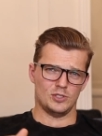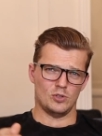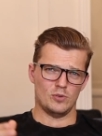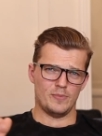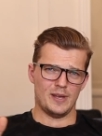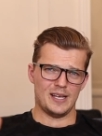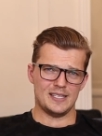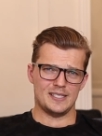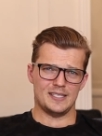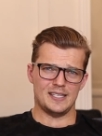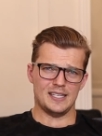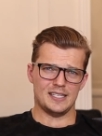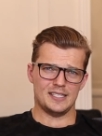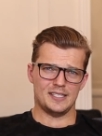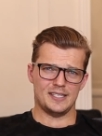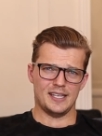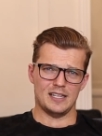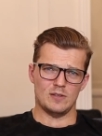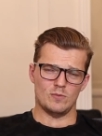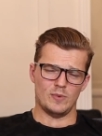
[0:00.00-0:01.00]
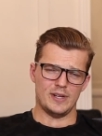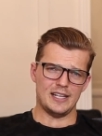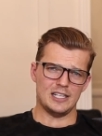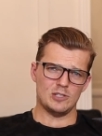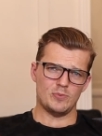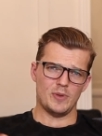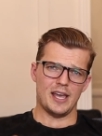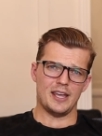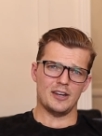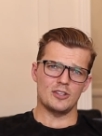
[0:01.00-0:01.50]
to about 16
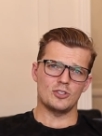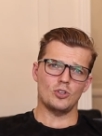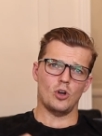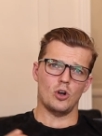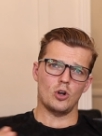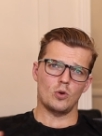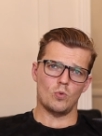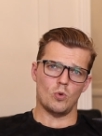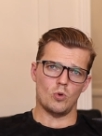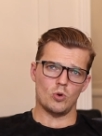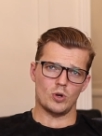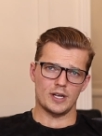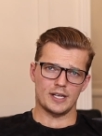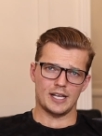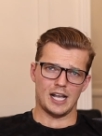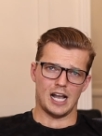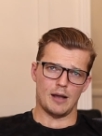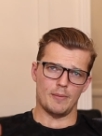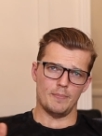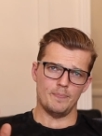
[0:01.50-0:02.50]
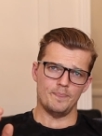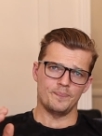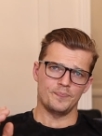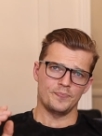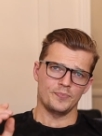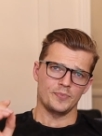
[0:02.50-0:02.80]
weeks, we had a dog walker come